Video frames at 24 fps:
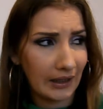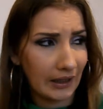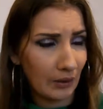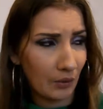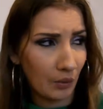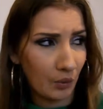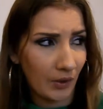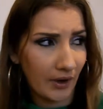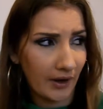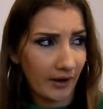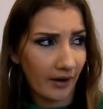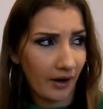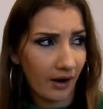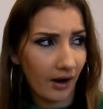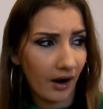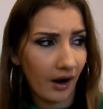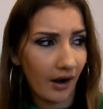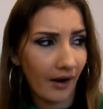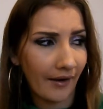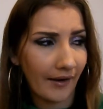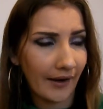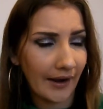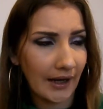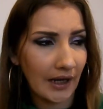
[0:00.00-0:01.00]
when
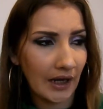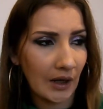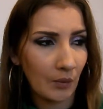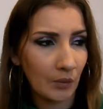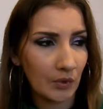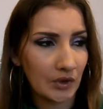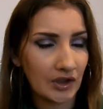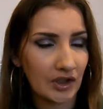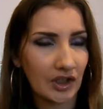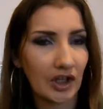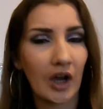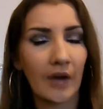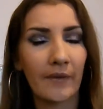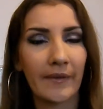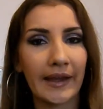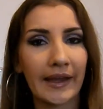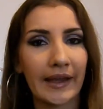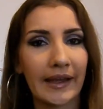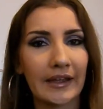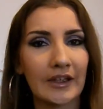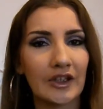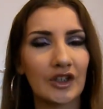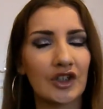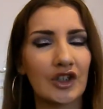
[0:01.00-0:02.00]
I was going
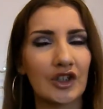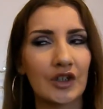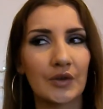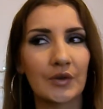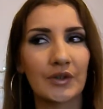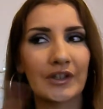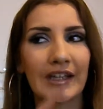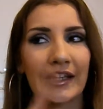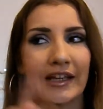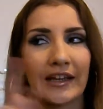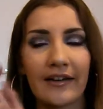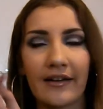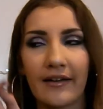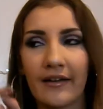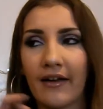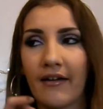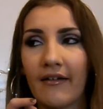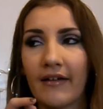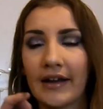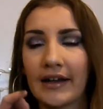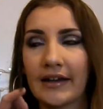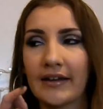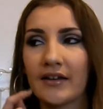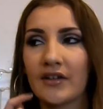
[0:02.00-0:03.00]
into year 9.
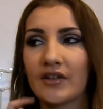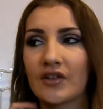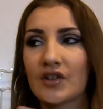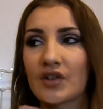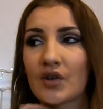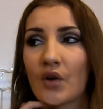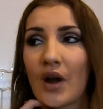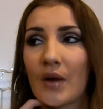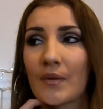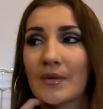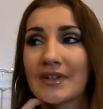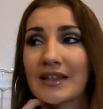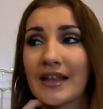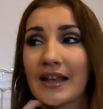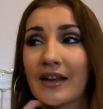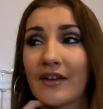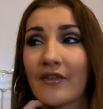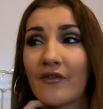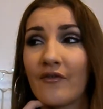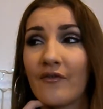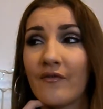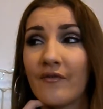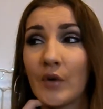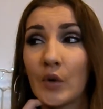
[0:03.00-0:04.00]
So I was
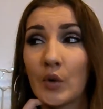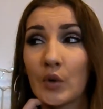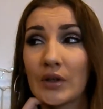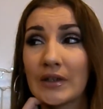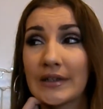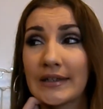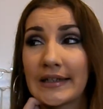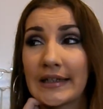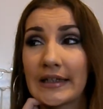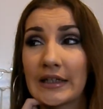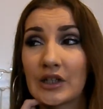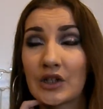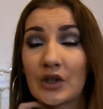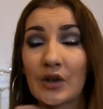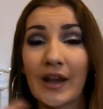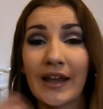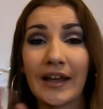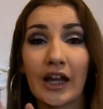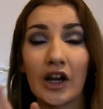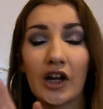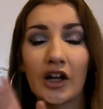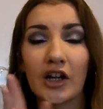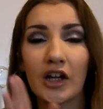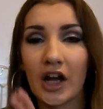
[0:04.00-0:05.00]
14, so
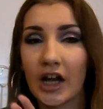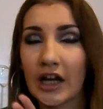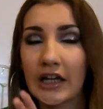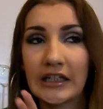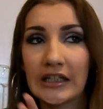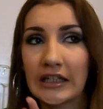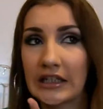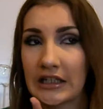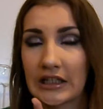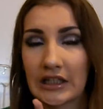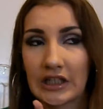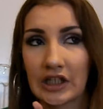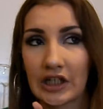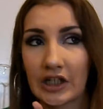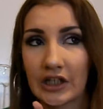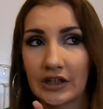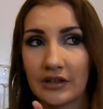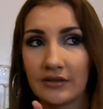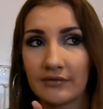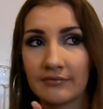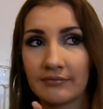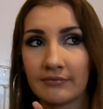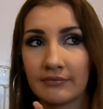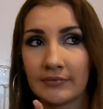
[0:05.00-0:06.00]
9 years ago.
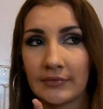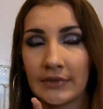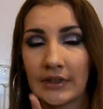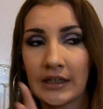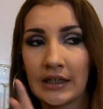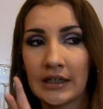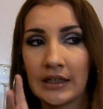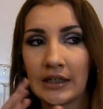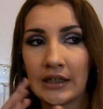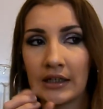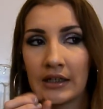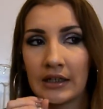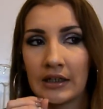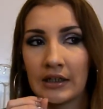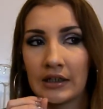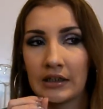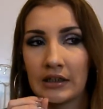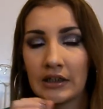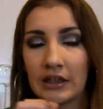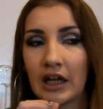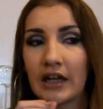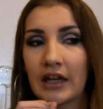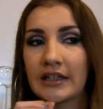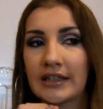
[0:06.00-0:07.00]

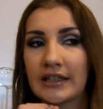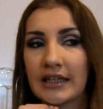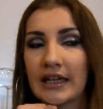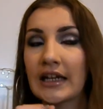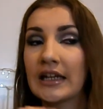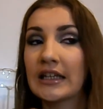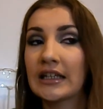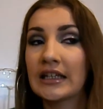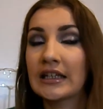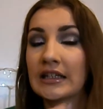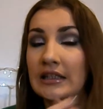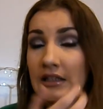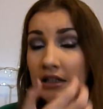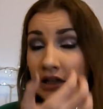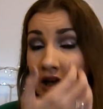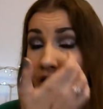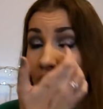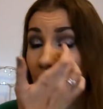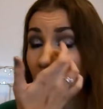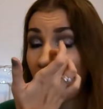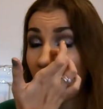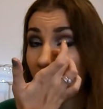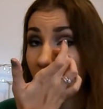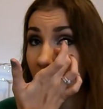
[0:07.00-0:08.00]
9-10 years
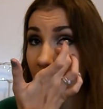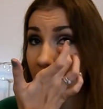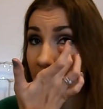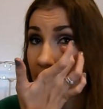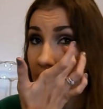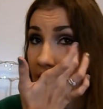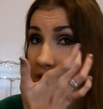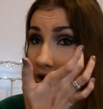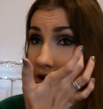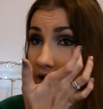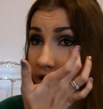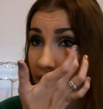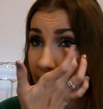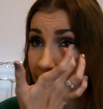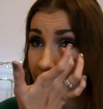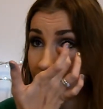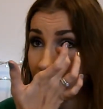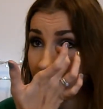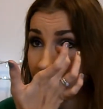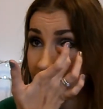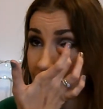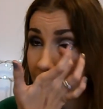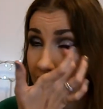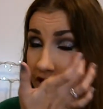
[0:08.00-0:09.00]
ago I kind of
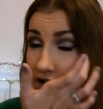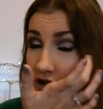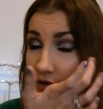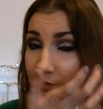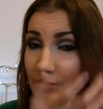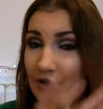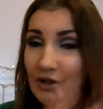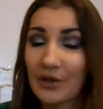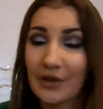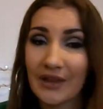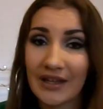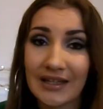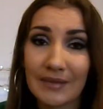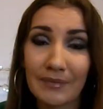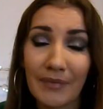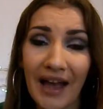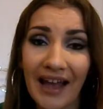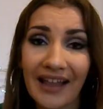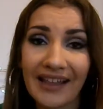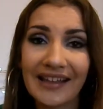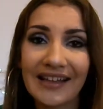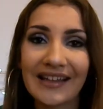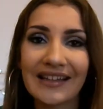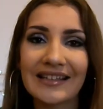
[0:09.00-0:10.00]
found YouTube. So this
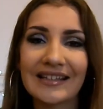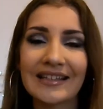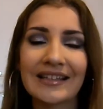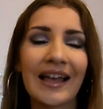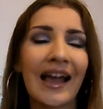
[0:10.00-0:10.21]
palette is